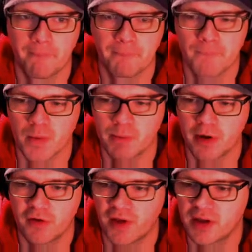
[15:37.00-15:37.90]
We
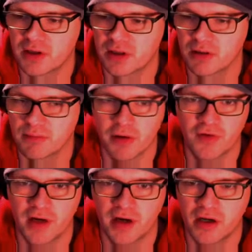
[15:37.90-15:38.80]
both had
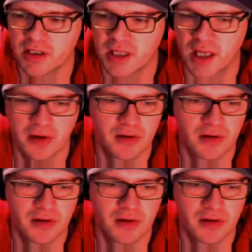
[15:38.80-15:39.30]
a nice hand.